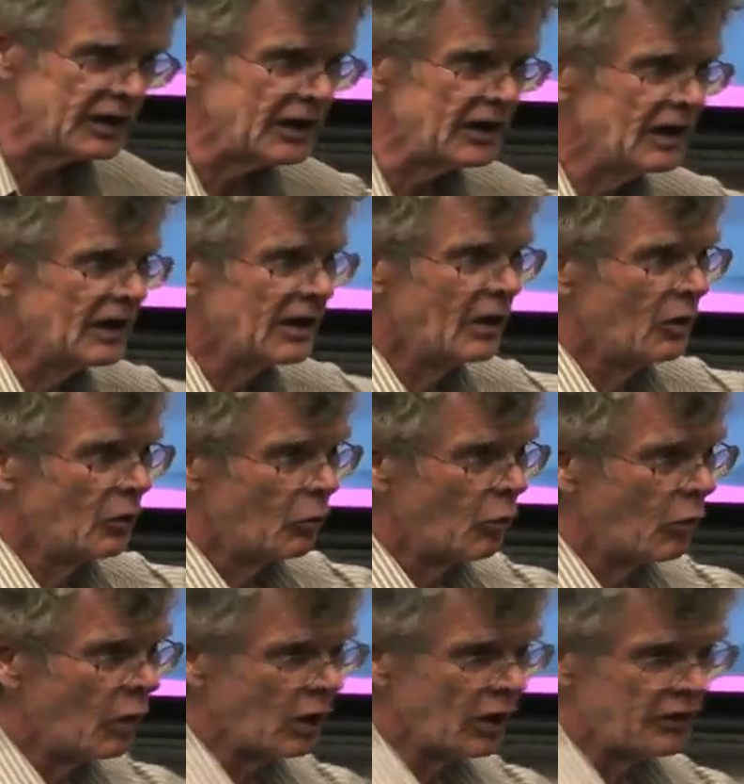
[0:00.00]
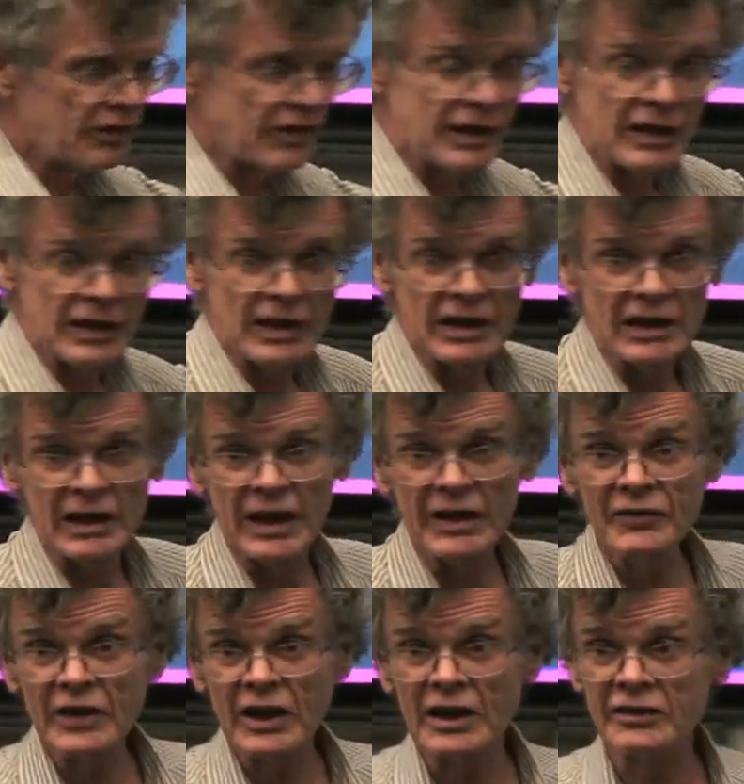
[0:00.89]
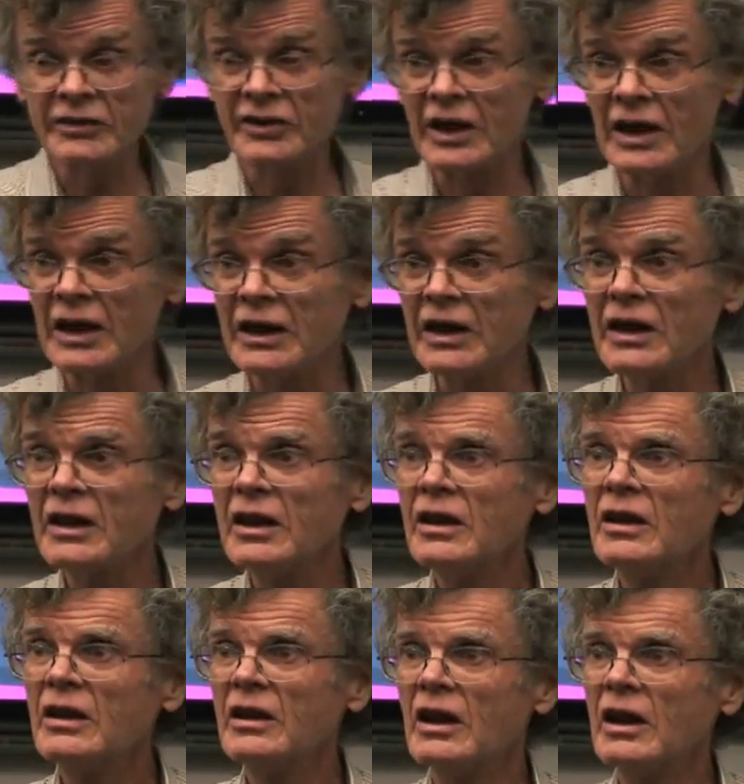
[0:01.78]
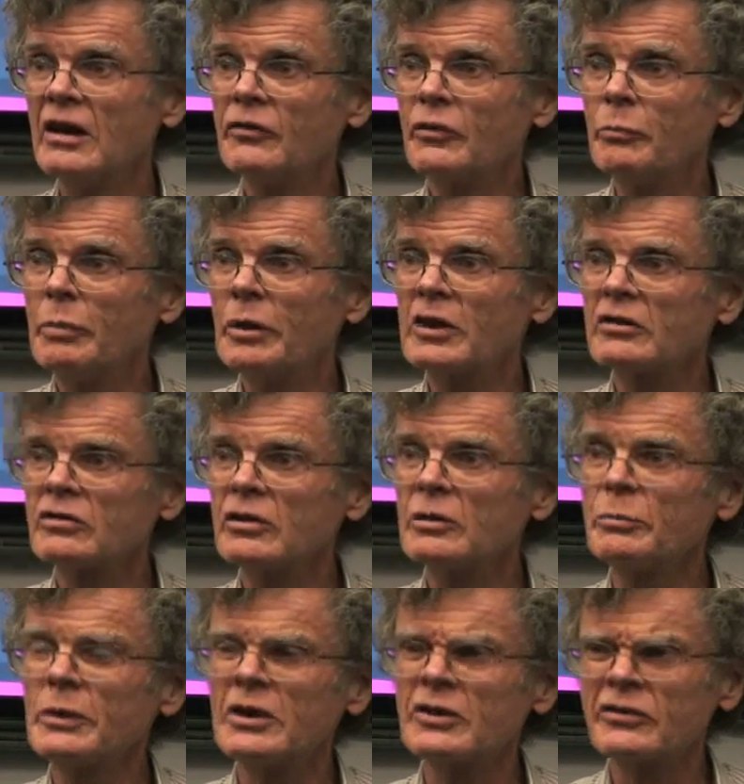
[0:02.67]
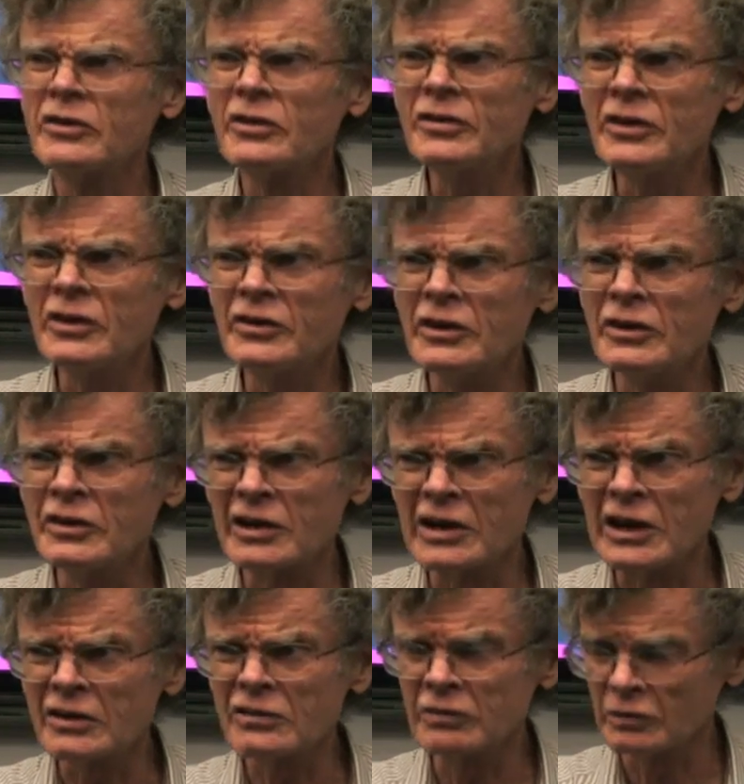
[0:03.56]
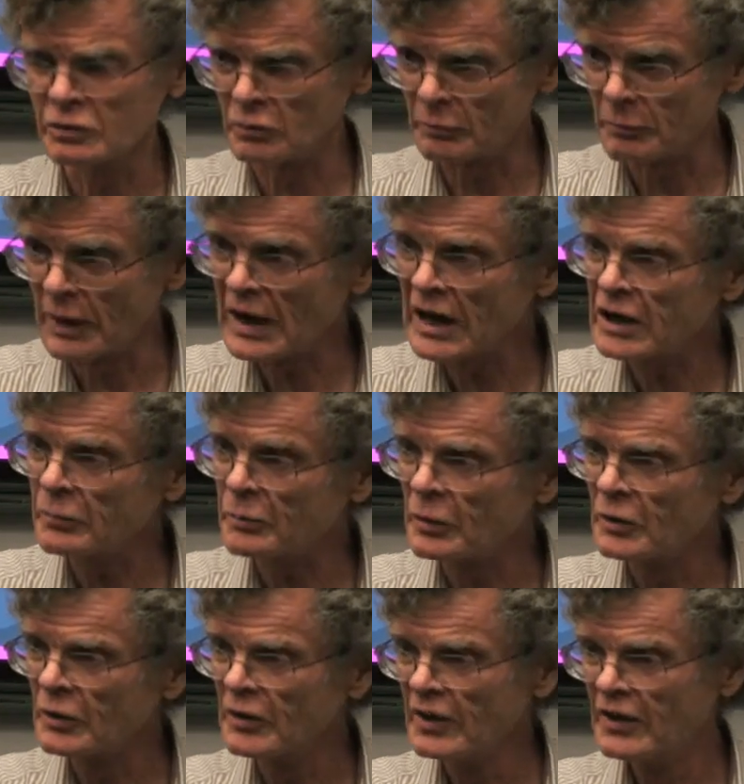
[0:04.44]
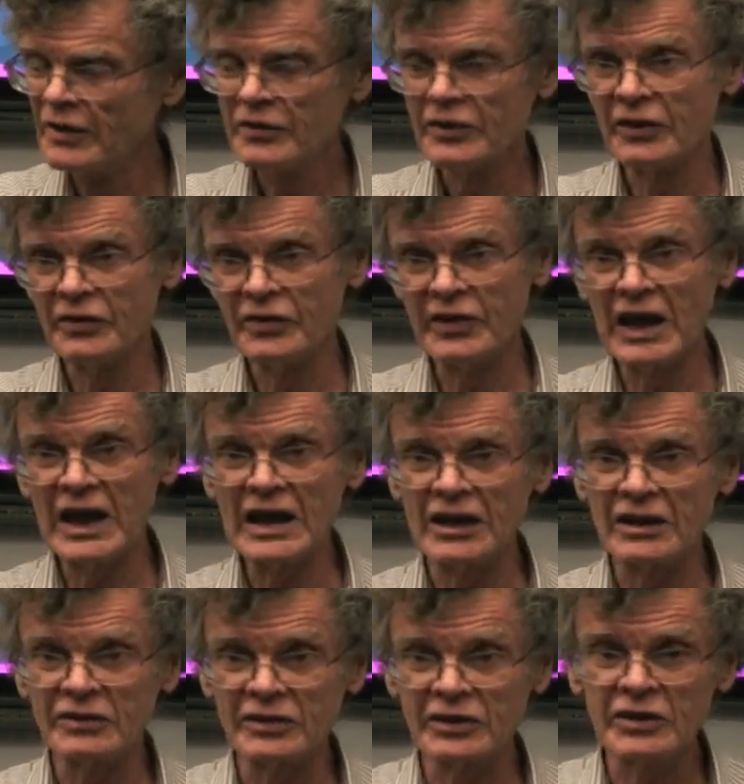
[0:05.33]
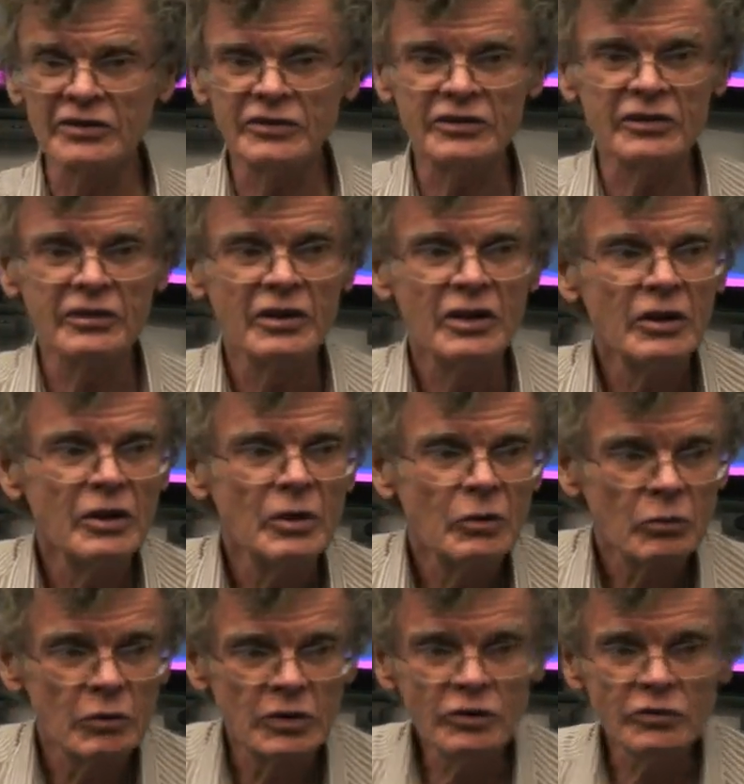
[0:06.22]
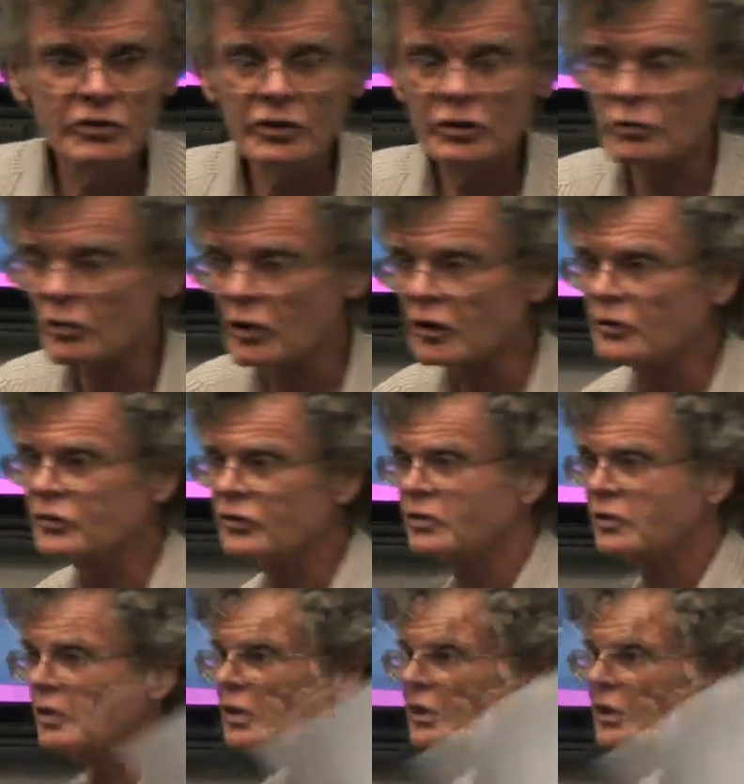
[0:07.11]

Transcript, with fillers: the wall at the left-hand side of the picture, but it's just as intellectually remarkable that that exists. We're using growth